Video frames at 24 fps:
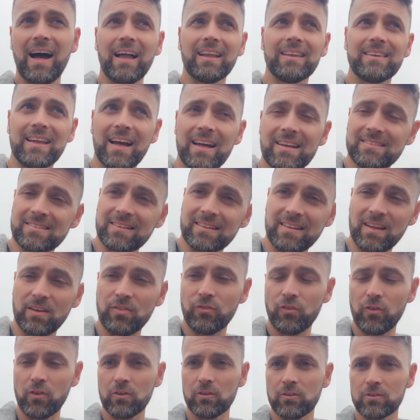And that's the
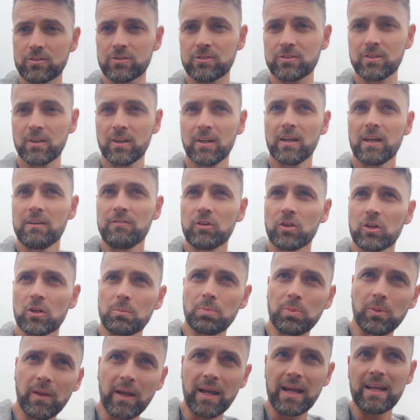difference. If you're
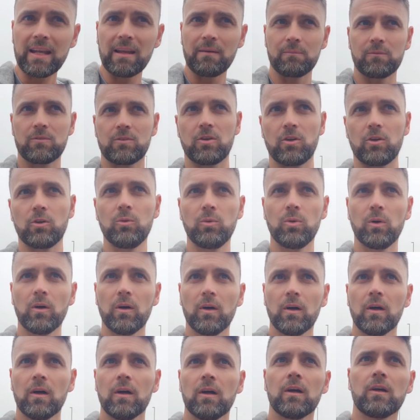going to play them two,
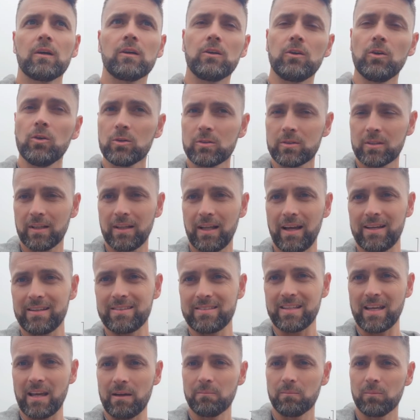
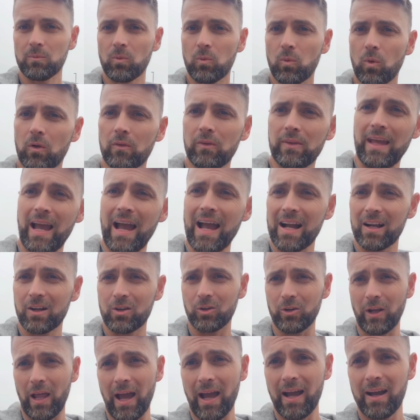utilise them, what they are
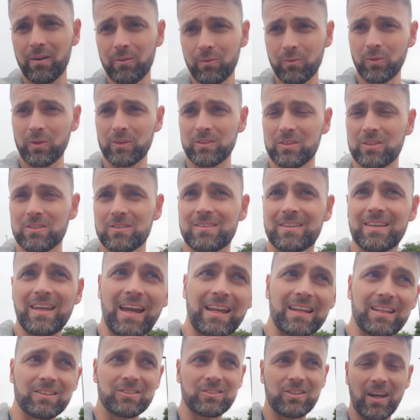good at, which is
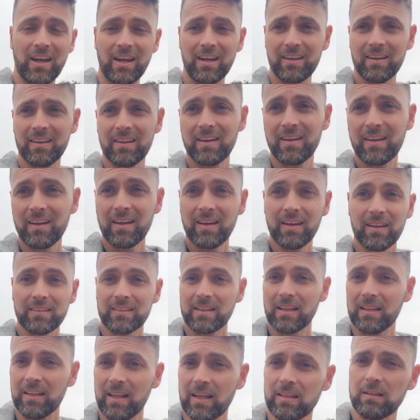the energy,
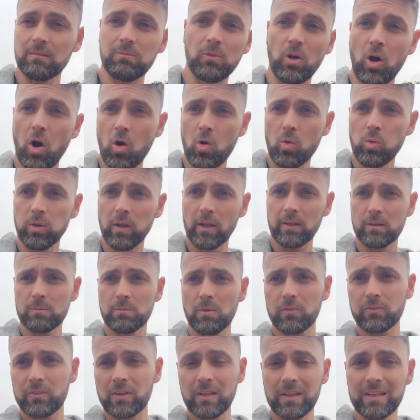then let them go, let
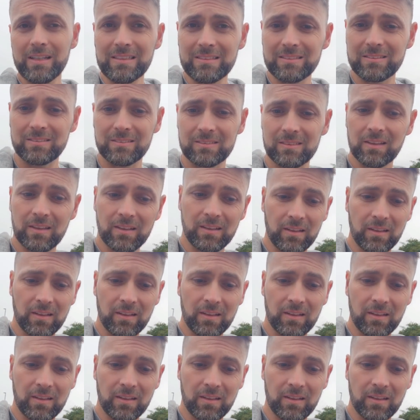them off the leash.